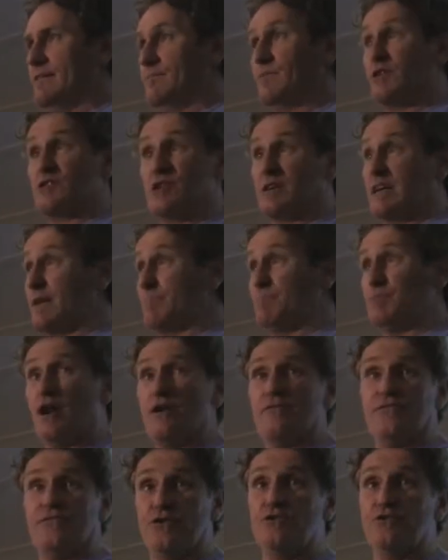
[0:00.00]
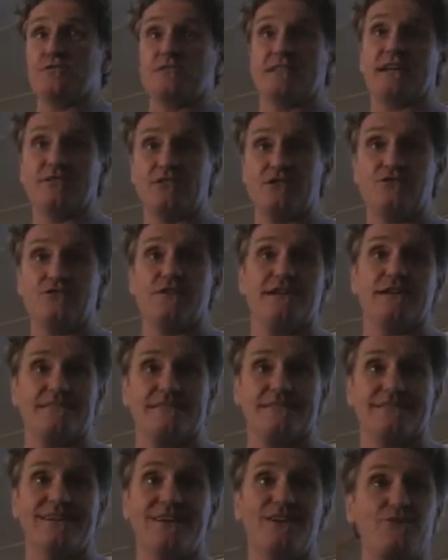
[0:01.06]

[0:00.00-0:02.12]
Because you're going to blow fuses under stress.